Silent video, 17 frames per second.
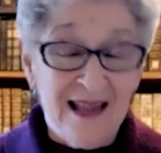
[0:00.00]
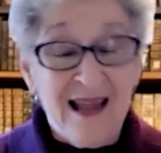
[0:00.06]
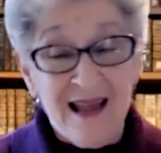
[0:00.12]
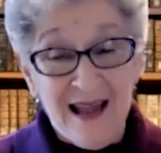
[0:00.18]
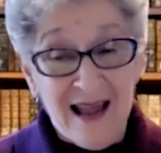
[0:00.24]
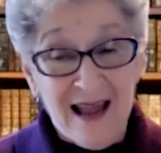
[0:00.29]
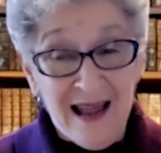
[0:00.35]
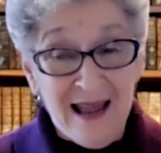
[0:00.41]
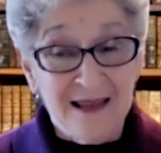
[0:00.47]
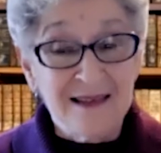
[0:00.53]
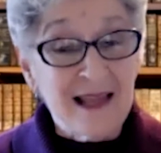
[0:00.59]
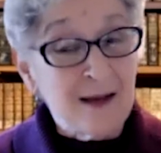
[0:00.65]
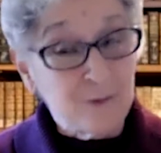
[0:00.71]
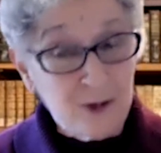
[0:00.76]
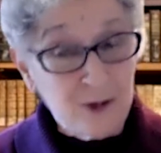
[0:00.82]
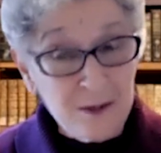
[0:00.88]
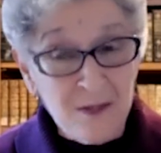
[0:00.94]
And
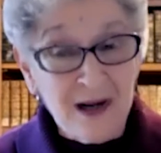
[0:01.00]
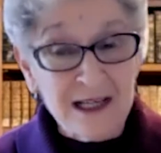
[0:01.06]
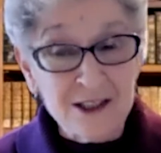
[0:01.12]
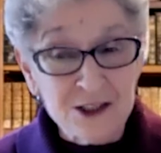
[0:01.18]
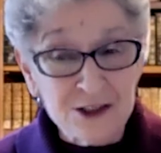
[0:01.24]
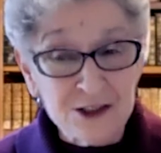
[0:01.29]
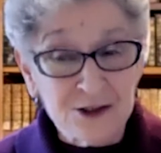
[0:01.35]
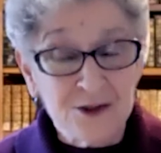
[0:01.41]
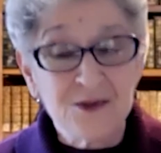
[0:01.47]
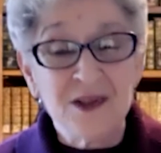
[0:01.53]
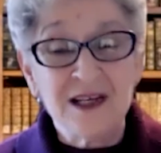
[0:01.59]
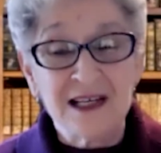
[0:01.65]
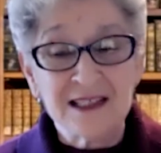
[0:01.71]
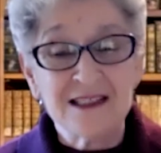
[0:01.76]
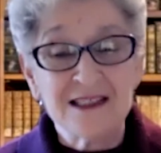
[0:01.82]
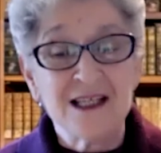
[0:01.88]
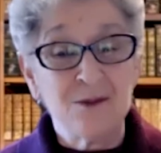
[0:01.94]
that reminds you the
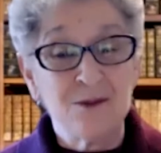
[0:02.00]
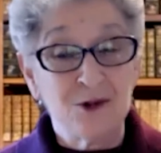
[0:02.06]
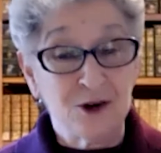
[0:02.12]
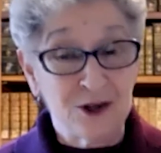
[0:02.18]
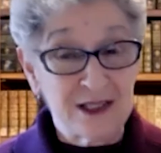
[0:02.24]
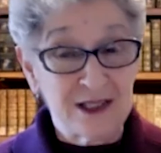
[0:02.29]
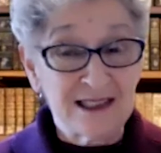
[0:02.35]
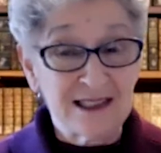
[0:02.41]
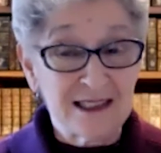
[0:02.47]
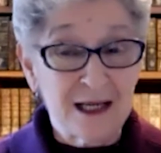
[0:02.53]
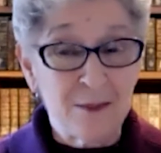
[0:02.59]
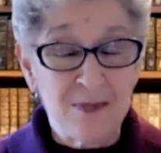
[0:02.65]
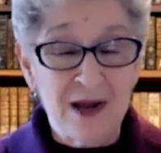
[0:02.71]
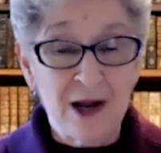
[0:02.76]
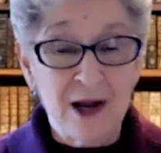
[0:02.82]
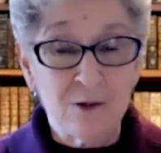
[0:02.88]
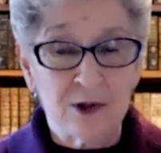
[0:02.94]
next time you're going to step
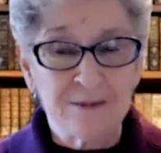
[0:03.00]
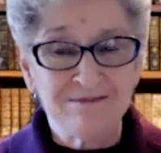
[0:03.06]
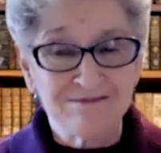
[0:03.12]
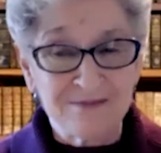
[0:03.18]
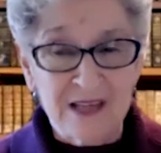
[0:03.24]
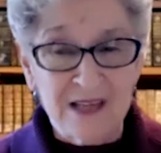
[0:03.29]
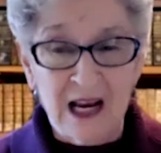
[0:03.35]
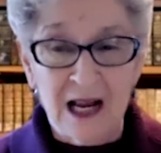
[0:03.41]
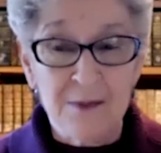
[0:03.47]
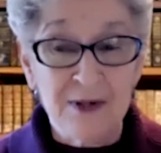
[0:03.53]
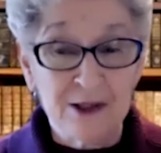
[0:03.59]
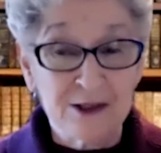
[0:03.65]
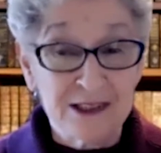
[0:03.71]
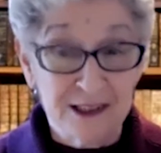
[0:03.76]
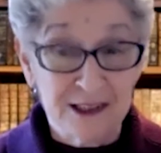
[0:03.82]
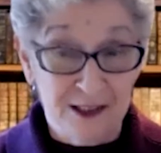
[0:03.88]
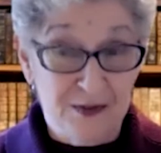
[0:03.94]
backward, I better
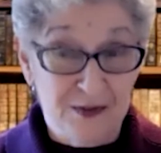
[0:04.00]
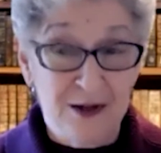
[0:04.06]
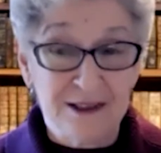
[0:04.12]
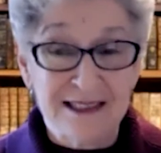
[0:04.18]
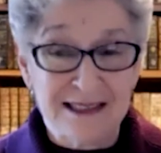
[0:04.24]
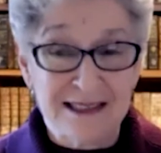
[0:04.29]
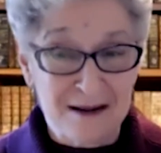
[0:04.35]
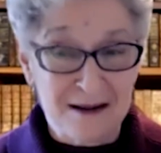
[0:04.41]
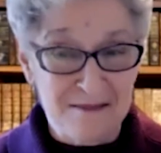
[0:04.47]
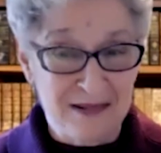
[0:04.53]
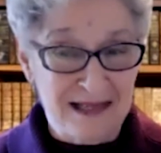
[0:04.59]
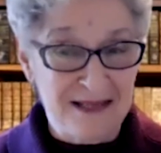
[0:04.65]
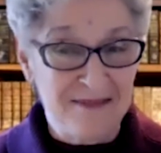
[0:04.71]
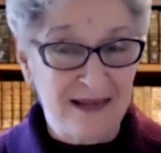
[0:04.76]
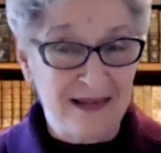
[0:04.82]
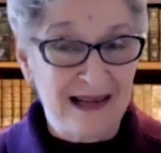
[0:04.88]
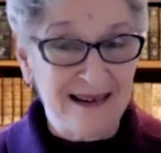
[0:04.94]
see if there's somebody
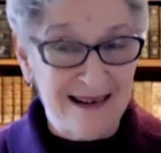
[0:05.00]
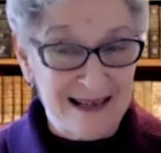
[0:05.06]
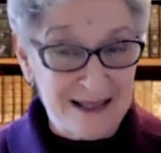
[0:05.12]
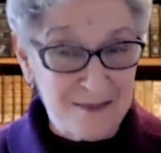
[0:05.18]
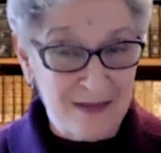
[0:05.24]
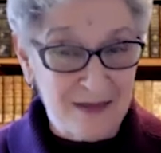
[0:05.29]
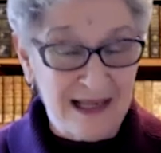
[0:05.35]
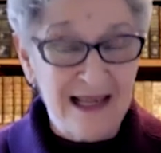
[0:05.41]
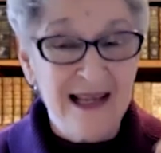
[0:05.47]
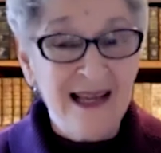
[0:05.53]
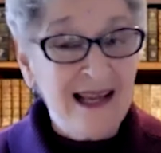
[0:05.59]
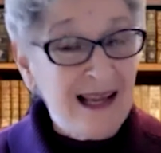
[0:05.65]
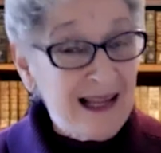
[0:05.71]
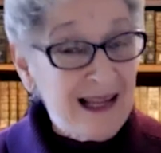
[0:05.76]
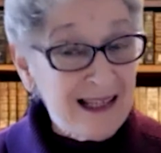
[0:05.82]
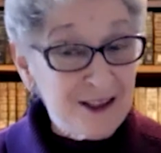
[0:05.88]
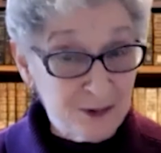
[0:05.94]
behind me.
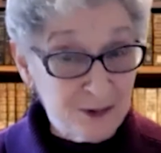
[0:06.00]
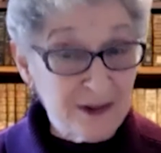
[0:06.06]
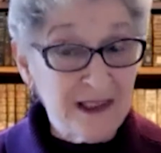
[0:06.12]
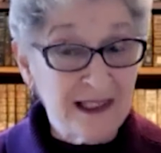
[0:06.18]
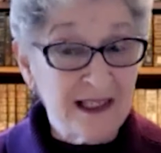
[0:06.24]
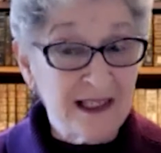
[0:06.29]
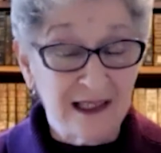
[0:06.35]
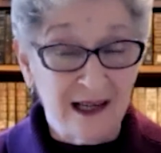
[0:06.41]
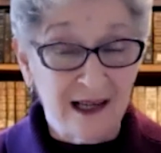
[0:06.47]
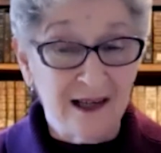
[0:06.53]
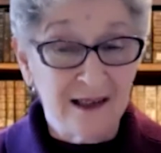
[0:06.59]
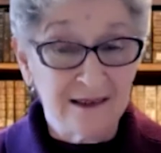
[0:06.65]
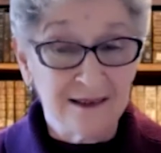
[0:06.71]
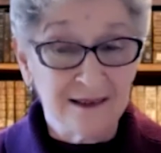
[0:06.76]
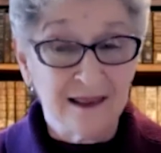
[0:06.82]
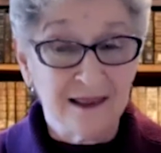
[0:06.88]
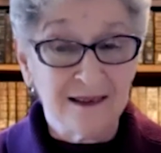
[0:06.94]
It's really
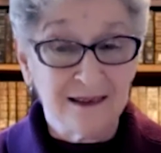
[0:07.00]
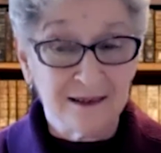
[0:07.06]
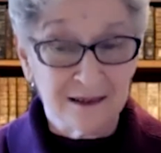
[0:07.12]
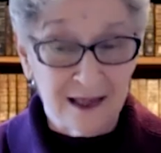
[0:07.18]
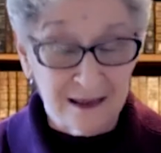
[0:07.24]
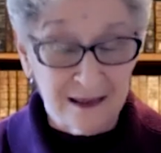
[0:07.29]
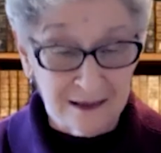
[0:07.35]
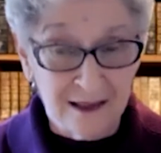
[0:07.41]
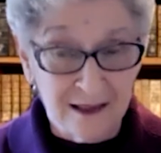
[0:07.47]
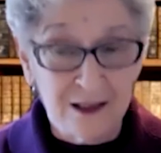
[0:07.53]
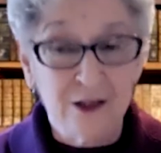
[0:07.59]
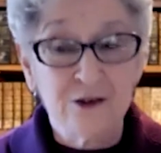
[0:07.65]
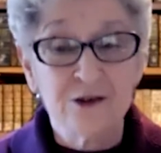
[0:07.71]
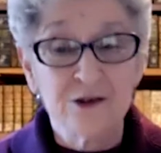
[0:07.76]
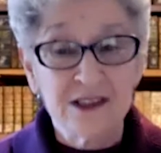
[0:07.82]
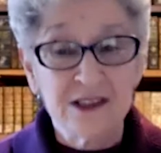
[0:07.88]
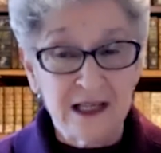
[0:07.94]
an
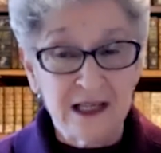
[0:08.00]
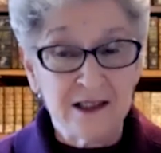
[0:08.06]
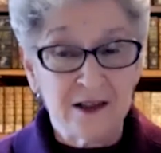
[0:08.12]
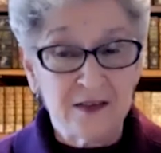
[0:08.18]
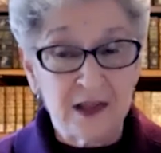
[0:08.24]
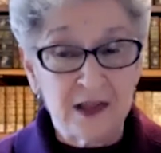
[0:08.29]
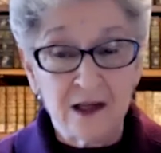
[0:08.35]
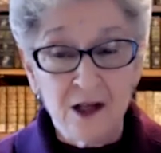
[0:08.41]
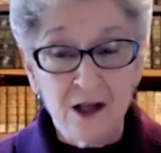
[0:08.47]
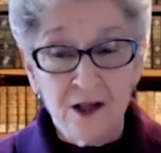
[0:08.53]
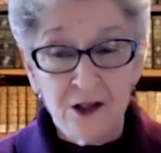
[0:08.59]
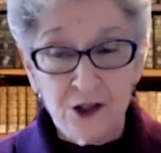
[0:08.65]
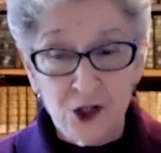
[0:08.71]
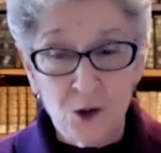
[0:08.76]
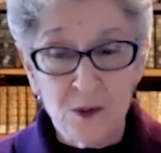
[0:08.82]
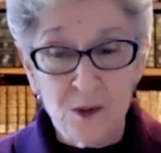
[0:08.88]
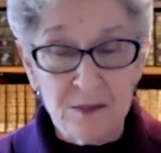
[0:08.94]
understanding that
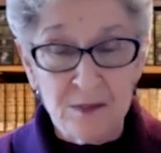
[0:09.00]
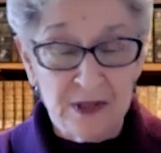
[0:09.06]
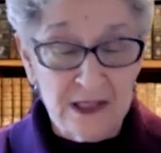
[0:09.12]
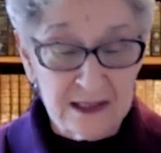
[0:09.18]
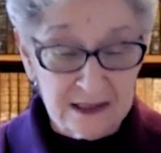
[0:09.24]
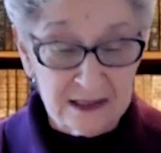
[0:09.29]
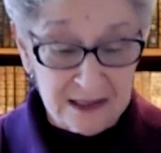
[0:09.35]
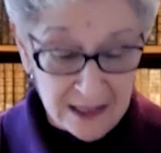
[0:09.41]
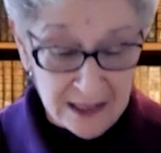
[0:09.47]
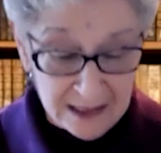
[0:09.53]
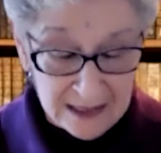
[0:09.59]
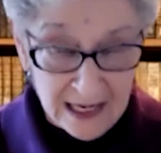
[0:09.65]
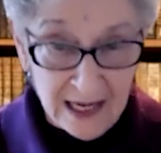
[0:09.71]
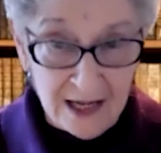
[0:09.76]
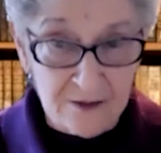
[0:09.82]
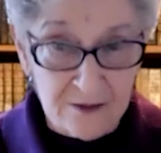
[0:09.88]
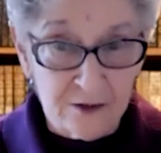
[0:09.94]
human beings need to
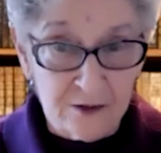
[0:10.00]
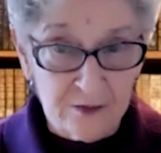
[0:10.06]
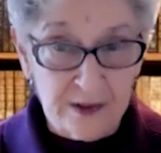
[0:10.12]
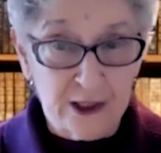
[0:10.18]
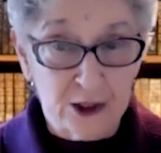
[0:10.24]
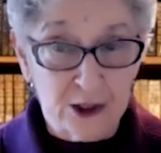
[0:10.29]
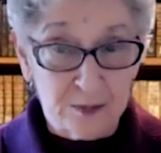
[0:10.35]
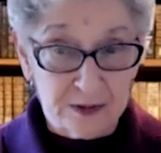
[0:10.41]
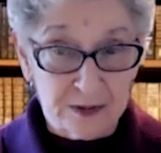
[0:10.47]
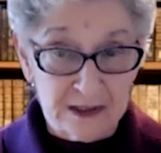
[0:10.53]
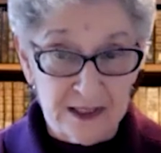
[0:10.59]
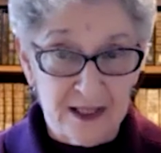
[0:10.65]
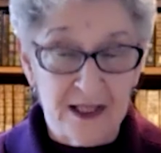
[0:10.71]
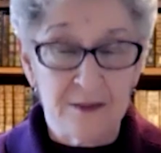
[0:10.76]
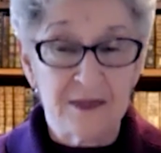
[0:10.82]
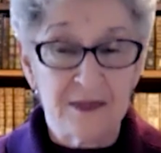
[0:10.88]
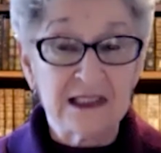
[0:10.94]
have available to
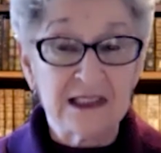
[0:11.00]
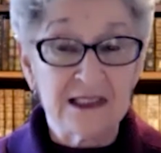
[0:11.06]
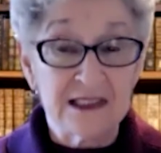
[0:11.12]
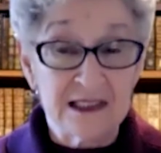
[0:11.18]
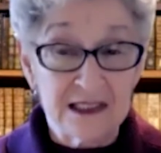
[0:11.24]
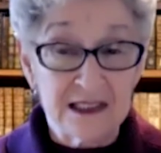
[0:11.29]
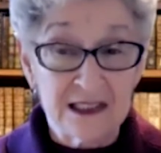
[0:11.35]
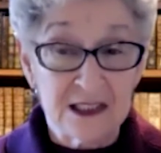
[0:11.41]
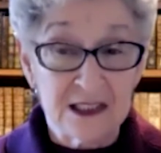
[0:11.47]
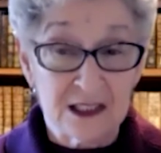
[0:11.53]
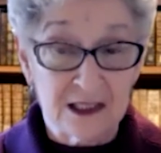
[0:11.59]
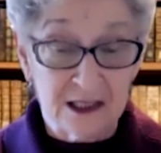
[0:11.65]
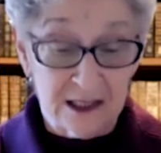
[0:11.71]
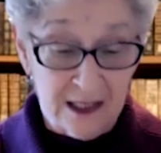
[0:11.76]
them a consistent